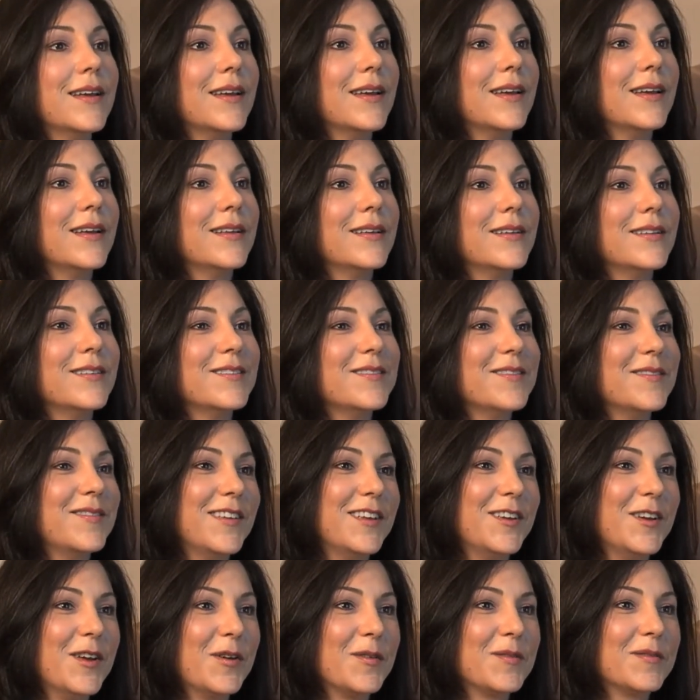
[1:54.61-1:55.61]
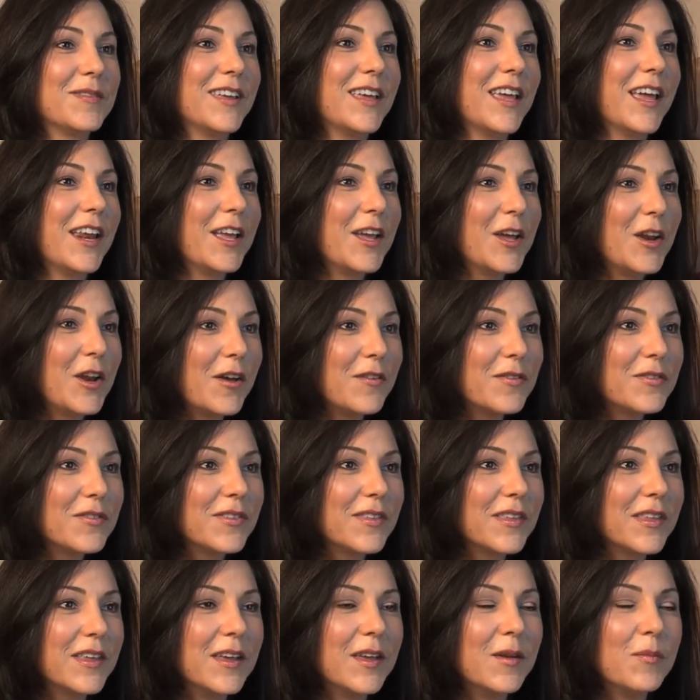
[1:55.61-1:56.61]
and getting enough
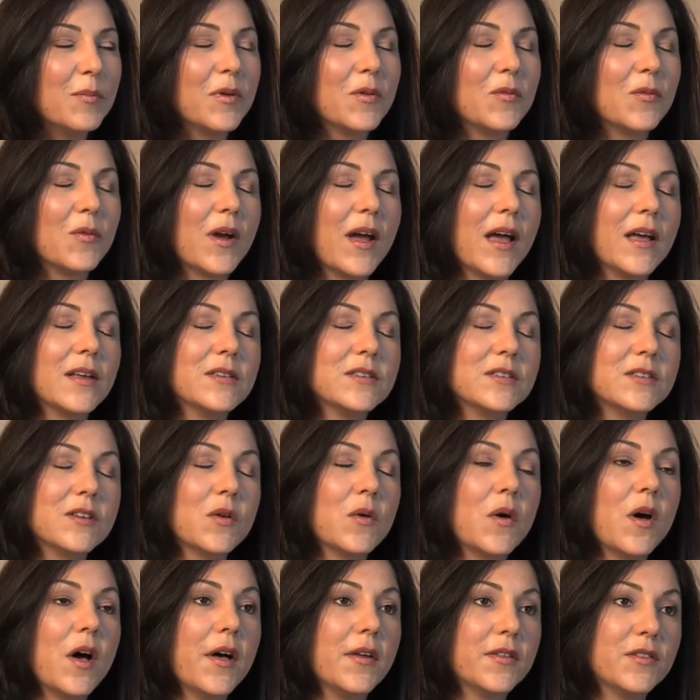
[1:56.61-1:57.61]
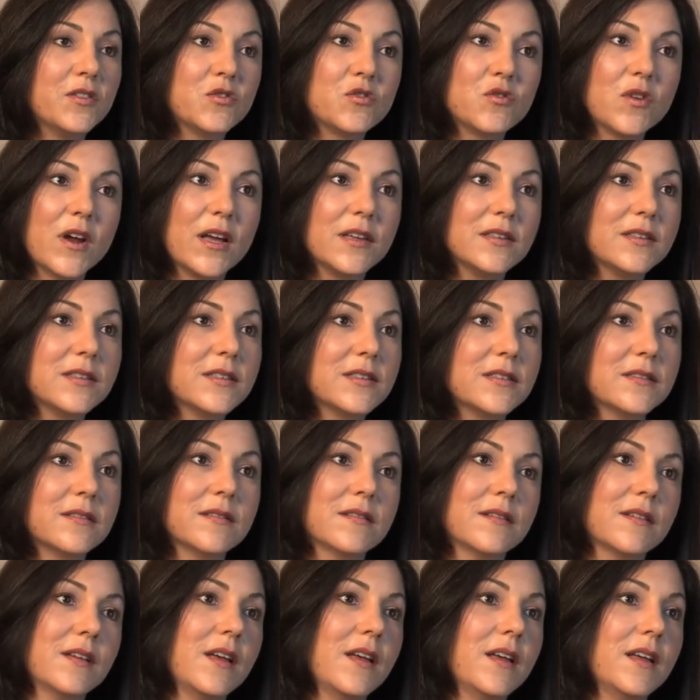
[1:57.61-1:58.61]
sleep and rest. So stress
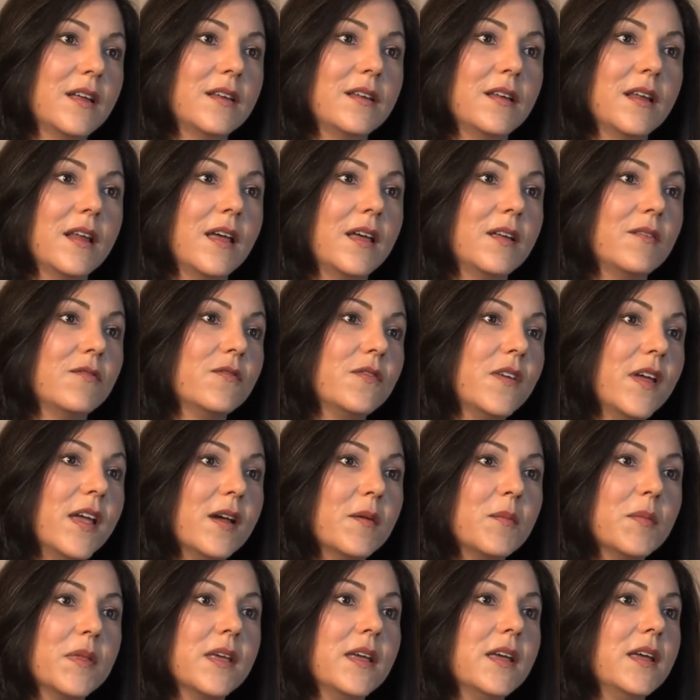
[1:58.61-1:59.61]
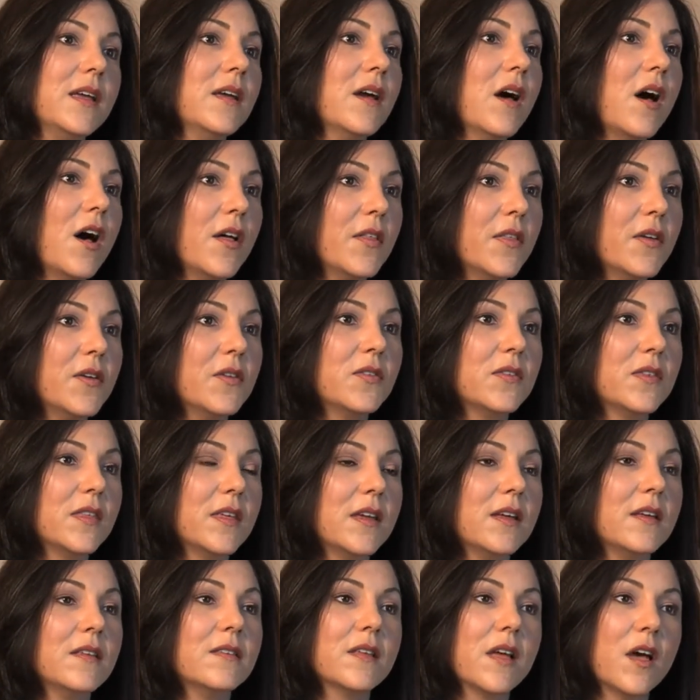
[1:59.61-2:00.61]
and family, all those
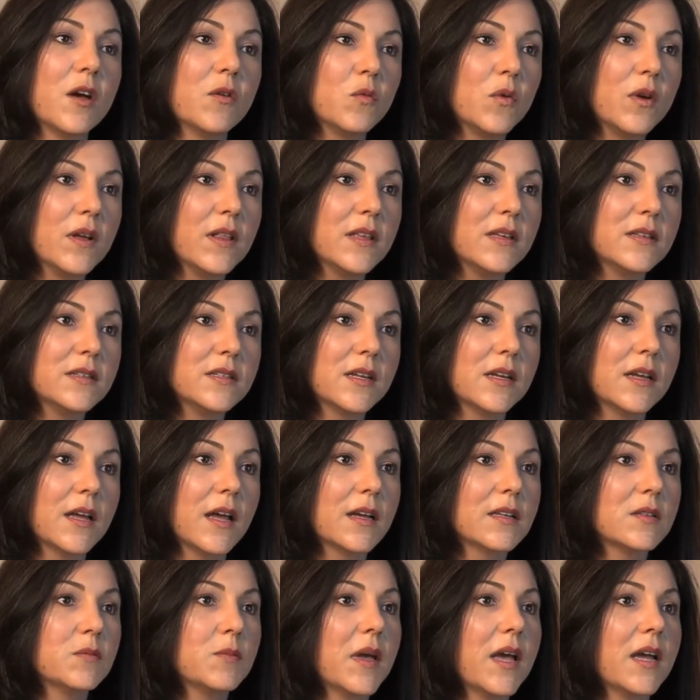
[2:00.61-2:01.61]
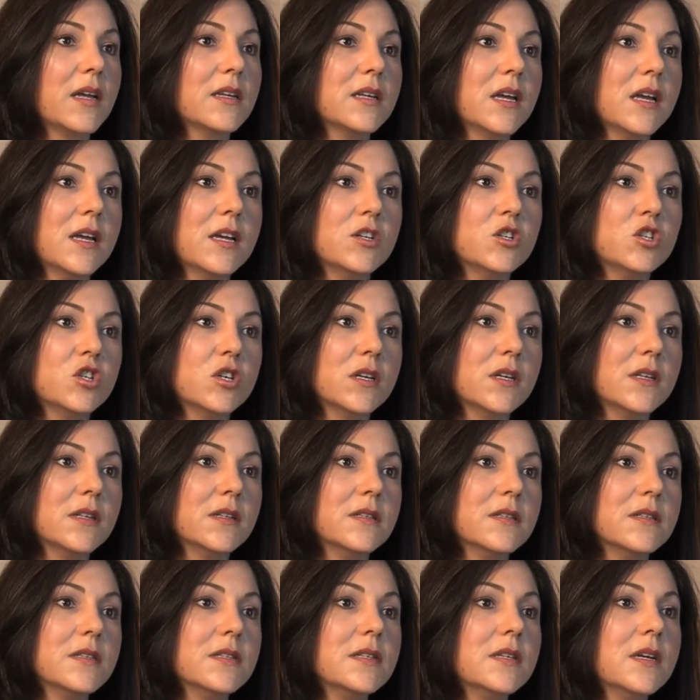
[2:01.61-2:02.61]
things, unrealistic
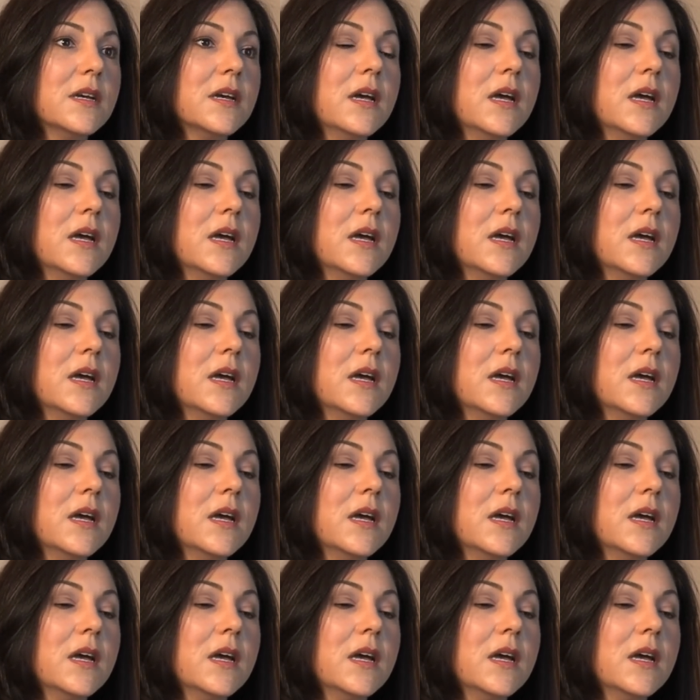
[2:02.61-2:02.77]
expectations.